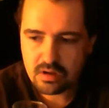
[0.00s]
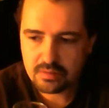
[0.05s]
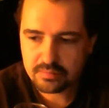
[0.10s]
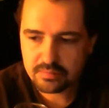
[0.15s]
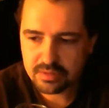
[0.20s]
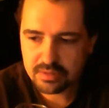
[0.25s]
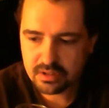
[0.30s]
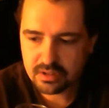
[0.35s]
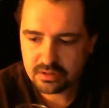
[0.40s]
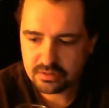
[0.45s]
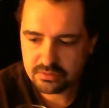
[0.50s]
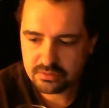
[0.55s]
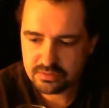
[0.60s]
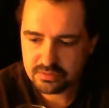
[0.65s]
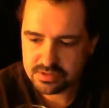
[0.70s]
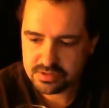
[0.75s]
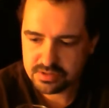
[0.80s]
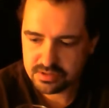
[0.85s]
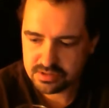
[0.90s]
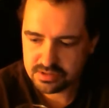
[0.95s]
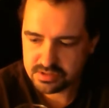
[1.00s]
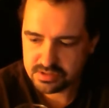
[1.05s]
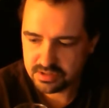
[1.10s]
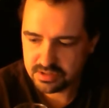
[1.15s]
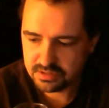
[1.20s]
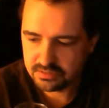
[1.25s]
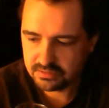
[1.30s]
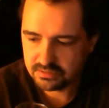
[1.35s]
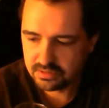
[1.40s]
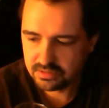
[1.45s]
characteristics
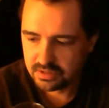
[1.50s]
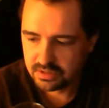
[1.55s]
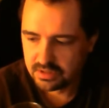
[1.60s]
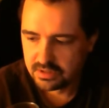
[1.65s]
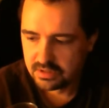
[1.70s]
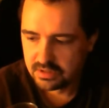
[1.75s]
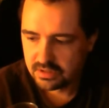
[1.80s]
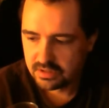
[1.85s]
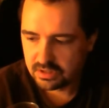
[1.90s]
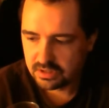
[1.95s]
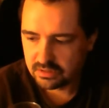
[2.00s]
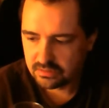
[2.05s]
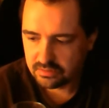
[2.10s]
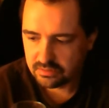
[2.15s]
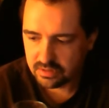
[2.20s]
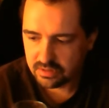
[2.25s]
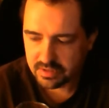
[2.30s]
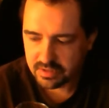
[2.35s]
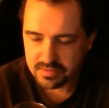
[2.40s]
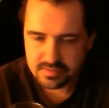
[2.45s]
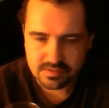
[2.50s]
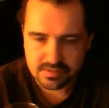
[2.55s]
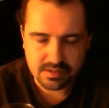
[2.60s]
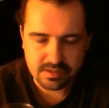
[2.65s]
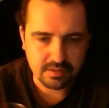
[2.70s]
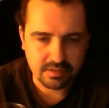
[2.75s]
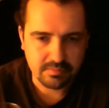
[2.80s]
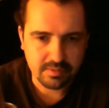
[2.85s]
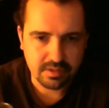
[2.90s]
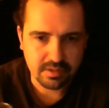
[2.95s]
now. You know, like I
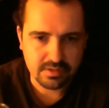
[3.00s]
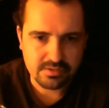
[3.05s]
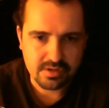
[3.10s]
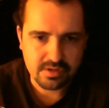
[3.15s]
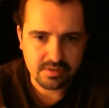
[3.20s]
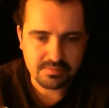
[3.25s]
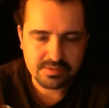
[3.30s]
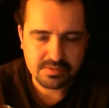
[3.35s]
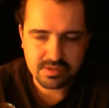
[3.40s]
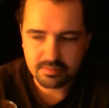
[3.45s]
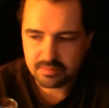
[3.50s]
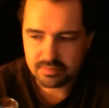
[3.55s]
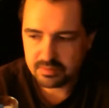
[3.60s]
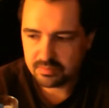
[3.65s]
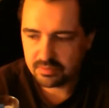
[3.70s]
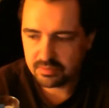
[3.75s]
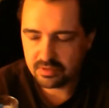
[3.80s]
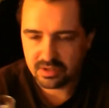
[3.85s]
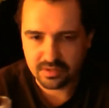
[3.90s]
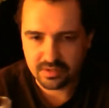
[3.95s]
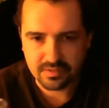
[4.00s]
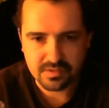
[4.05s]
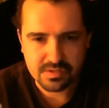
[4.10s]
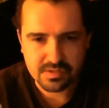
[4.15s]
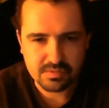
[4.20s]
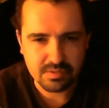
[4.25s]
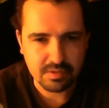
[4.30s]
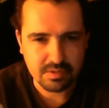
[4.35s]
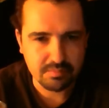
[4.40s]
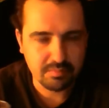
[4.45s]
say many times, some people like the
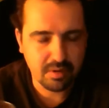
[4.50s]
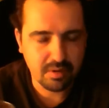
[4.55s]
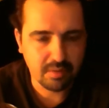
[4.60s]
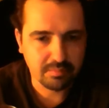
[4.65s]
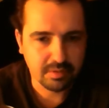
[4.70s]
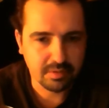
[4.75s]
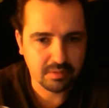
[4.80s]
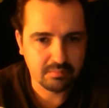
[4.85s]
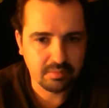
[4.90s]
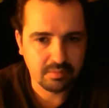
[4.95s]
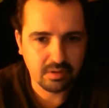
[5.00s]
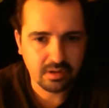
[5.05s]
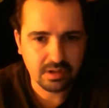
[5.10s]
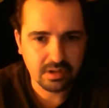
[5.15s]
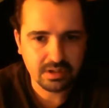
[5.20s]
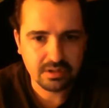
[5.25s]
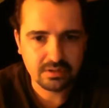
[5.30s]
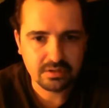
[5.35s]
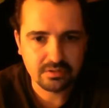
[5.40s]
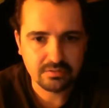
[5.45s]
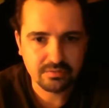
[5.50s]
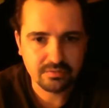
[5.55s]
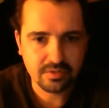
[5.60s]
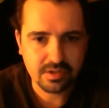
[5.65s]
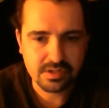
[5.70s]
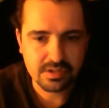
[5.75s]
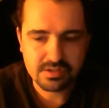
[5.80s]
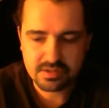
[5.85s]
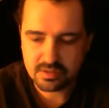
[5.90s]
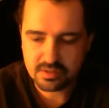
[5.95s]
sweet pumpkin pie in your
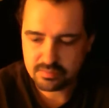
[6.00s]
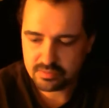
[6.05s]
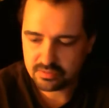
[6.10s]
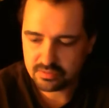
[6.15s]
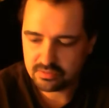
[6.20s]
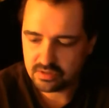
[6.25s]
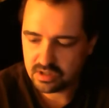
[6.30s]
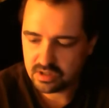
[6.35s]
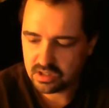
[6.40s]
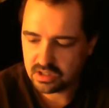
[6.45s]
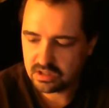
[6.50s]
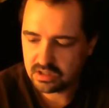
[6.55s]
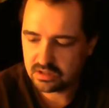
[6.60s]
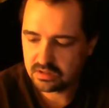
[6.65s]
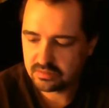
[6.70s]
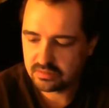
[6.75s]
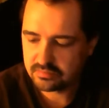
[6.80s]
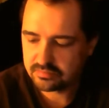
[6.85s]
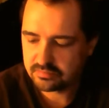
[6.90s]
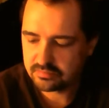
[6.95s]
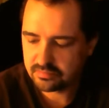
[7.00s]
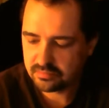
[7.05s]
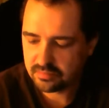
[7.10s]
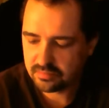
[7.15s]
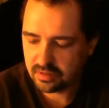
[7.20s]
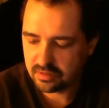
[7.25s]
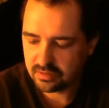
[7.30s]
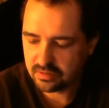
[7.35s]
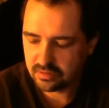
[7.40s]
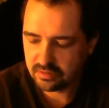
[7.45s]
face type
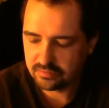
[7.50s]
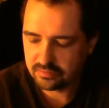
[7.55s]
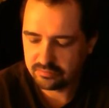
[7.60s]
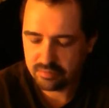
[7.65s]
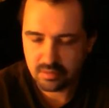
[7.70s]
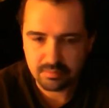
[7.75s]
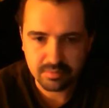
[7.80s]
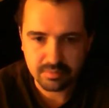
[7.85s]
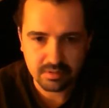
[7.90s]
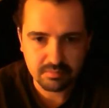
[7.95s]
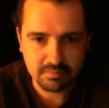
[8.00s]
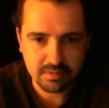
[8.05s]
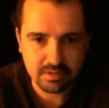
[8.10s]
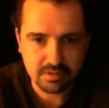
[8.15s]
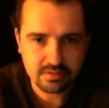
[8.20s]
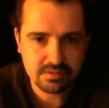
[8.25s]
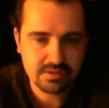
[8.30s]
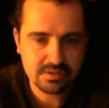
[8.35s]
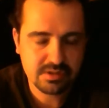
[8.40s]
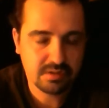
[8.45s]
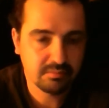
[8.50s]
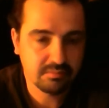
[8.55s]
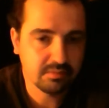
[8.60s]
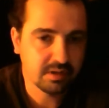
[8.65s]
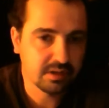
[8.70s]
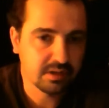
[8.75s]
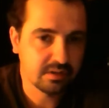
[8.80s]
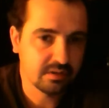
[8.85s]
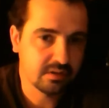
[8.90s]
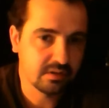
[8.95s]
of pumpkin beers. Some
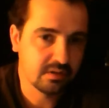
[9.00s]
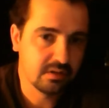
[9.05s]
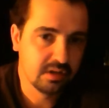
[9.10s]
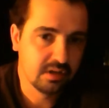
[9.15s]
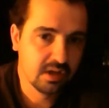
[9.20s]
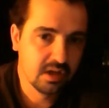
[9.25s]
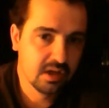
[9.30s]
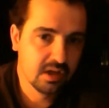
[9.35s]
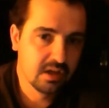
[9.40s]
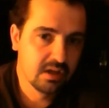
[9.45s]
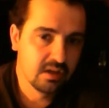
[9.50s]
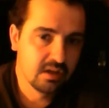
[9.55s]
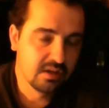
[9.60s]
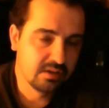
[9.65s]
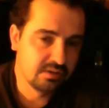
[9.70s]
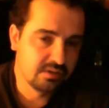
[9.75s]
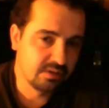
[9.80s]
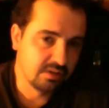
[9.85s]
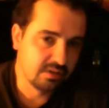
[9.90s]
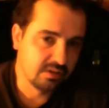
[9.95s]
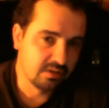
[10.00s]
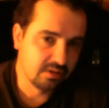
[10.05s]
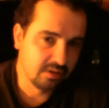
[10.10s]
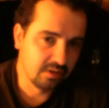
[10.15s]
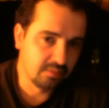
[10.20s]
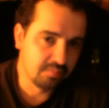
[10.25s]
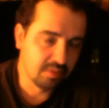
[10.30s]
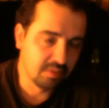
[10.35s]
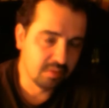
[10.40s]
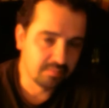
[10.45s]
like the
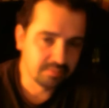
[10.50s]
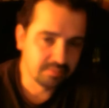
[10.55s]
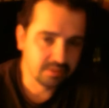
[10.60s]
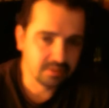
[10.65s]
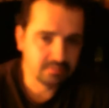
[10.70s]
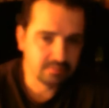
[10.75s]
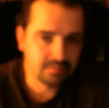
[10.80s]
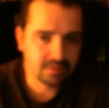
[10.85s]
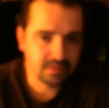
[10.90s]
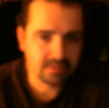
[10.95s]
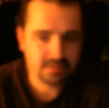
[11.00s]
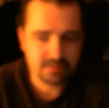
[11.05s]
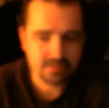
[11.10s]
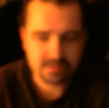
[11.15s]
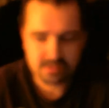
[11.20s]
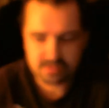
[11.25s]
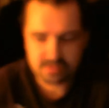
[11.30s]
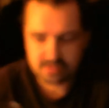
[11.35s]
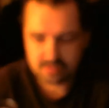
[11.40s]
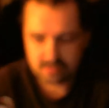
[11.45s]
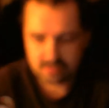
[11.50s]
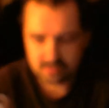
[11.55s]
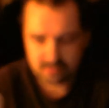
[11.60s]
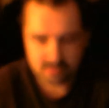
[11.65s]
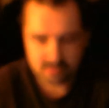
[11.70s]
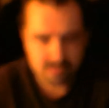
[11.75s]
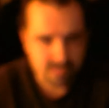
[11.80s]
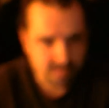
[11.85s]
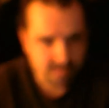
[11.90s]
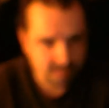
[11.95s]
all pumpkin beers.
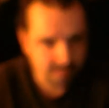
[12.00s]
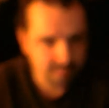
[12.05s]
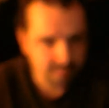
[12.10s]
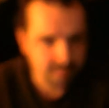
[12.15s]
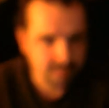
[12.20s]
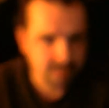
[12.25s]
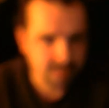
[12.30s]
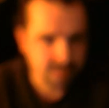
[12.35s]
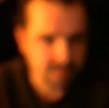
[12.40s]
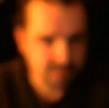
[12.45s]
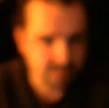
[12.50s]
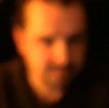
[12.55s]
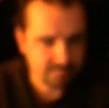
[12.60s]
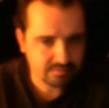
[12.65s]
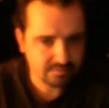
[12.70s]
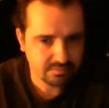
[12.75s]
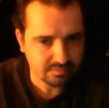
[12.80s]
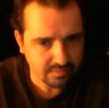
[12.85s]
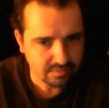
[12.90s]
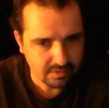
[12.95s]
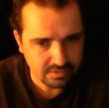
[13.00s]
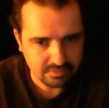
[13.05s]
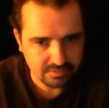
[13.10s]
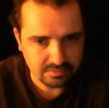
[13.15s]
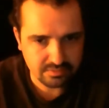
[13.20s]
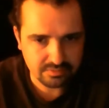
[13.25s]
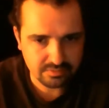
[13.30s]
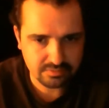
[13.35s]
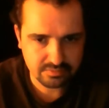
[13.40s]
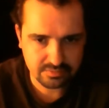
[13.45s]
This is a mix of
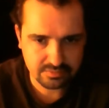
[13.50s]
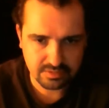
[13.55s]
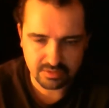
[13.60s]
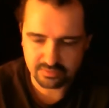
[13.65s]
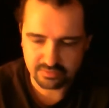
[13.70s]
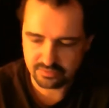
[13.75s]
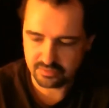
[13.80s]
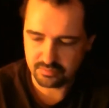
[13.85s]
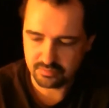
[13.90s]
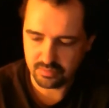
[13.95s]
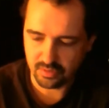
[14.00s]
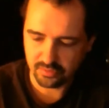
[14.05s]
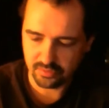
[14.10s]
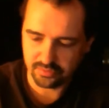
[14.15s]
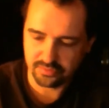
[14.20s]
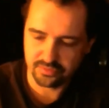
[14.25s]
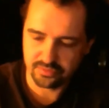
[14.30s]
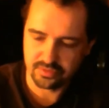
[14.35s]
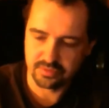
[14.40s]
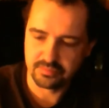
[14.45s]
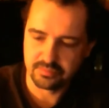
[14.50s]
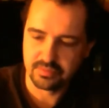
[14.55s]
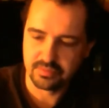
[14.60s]
the both of them.